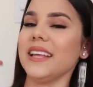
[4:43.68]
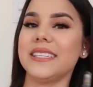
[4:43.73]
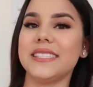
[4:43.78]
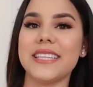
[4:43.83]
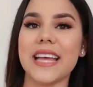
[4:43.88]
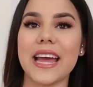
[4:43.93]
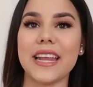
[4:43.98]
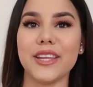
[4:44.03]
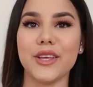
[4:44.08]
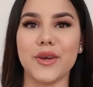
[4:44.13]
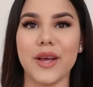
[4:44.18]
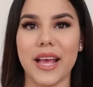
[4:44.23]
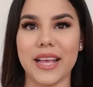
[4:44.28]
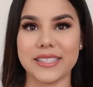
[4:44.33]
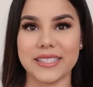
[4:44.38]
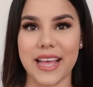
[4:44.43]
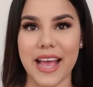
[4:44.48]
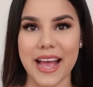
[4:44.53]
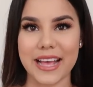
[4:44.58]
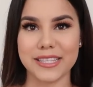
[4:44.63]
Daniel
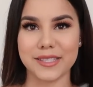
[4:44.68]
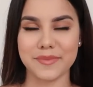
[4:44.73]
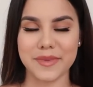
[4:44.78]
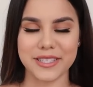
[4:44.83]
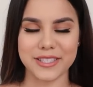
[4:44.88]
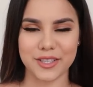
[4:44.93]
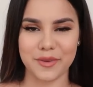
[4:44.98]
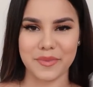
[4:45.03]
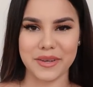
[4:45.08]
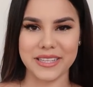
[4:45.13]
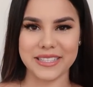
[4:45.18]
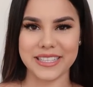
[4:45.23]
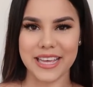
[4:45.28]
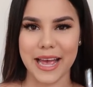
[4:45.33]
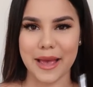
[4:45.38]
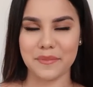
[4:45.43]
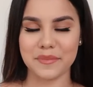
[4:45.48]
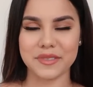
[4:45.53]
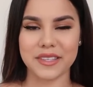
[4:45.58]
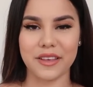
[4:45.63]
has asked me so many
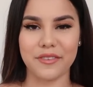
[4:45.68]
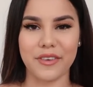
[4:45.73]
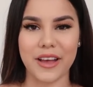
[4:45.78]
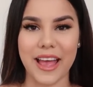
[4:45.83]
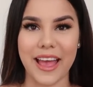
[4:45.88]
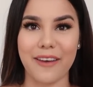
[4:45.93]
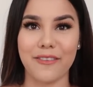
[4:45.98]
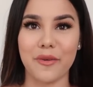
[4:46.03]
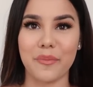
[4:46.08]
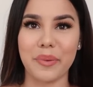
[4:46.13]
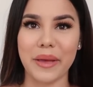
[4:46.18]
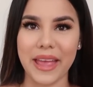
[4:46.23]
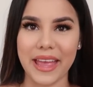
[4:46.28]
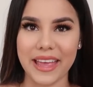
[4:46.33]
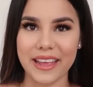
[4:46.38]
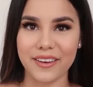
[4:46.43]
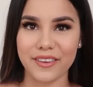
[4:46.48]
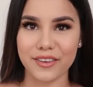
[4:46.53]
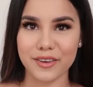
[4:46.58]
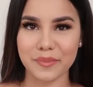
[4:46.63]
times if I have a
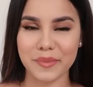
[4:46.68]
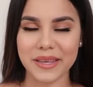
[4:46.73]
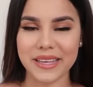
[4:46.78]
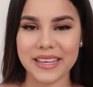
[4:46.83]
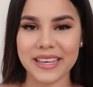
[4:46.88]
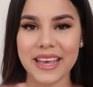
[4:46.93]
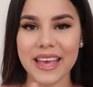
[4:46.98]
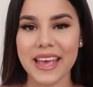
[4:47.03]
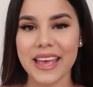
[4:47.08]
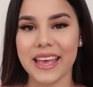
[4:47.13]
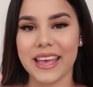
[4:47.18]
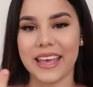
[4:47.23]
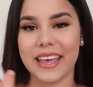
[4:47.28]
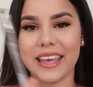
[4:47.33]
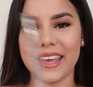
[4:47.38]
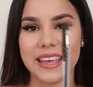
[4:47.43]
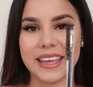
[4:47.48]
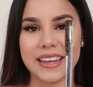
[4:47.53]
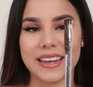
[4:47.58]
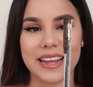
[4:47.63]
pen on me,
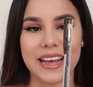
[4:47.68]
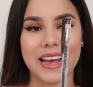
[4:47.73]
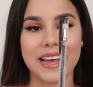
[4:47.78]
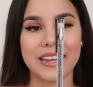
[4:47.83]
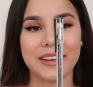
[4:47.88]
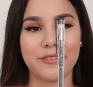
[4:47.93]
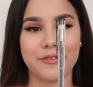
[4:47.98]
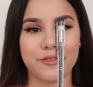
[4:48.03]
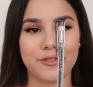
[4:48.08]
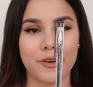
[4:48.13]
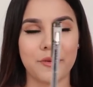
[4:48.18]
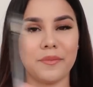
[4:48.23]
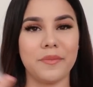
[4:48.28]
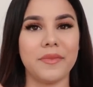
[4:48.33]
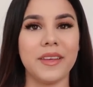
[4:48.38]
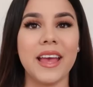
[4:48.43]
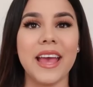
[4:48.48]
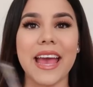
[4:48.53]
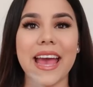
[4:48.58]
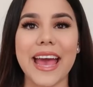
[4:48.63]
and
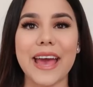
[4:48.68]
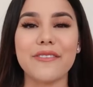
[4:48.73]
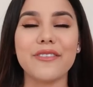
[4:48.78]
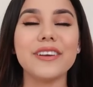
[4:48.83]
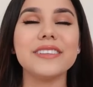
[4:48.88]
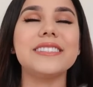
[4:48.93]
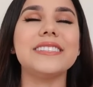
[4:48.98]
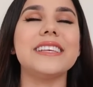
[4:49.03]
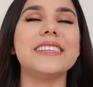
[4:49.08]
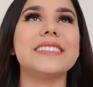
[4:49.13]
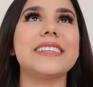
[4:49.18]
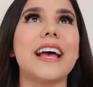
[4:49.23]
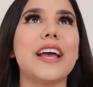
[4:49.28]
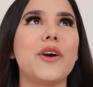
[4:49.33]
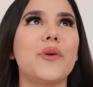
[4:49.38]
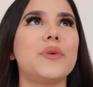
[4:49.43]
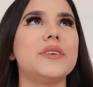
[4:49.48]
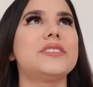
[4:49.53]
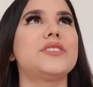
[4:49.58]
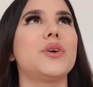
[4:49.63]
from ever since I
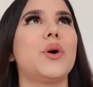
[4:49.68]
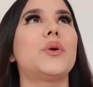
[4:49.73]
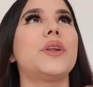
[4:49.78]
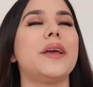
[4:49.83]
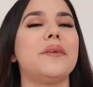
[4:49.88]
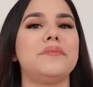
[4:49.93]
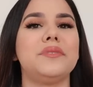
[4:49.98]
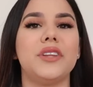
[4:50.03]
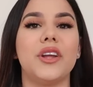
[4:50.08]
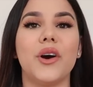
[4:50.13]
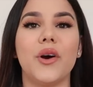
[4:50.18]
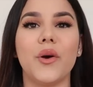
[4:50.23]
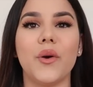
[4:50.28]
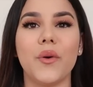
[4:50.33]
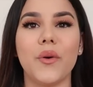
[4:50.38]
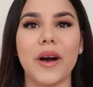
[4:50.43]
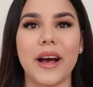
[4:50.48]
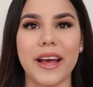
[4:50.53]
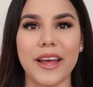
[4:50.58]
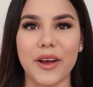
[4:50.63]
always told him
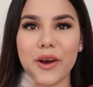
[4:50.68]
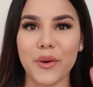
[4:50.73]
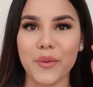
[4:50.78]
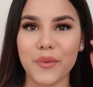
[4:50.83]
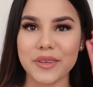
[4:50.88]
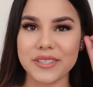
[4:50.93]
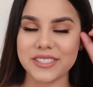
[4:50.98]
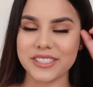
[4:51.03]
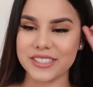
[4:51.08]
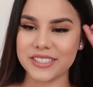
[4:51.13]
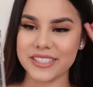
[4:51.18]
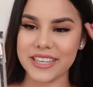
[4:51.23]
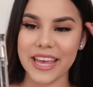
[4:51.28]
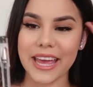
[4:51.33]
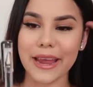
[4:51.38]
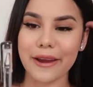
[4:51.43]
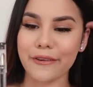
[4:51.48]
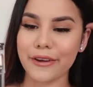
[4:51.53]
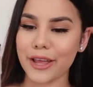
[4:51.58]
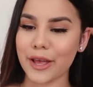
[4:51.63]
no, I always just
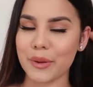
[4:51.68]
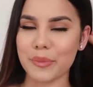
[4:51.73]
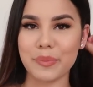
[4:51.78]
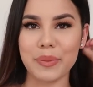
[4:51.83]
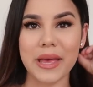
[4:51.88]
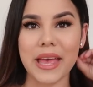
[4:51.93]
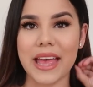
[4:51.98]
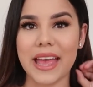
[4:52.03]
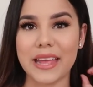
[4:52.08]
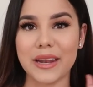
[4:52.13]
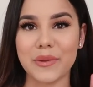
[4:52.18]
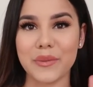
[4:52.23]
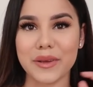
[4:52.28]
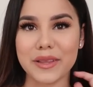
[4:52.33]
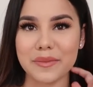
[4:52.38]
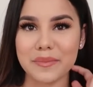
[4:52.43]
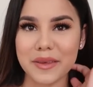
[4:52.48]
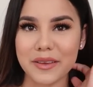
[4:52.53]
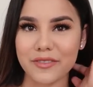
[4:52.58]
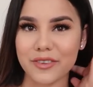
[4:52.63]
carry a pen
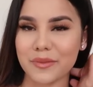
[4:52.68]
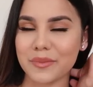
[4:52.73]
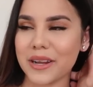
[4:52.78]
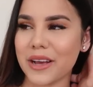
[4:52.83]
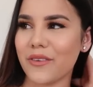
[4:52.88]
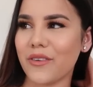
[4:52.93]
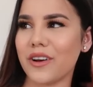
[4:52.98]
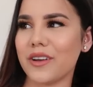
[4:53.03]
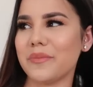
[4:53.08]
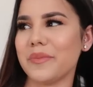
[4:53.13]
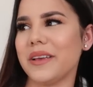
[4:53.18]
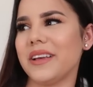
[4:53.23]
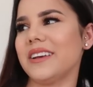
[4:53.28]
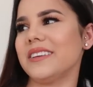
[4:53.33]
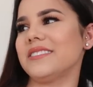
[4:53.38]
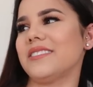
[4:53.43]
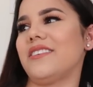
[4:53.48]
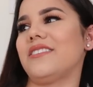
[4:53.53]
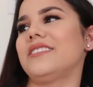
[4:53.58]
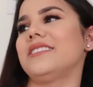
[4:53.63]
with me from now on,
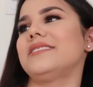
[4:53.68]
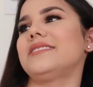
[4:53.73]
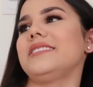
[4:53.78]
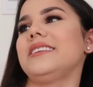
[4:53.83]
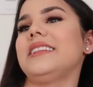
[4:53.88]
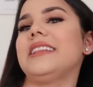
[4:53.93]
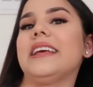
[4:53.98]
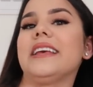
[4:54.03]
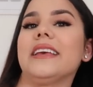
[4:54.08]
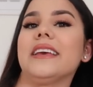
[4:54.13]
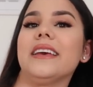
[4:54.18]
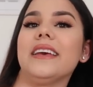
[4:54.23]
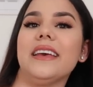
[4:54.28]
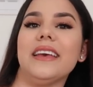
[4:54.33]
because honestly, like,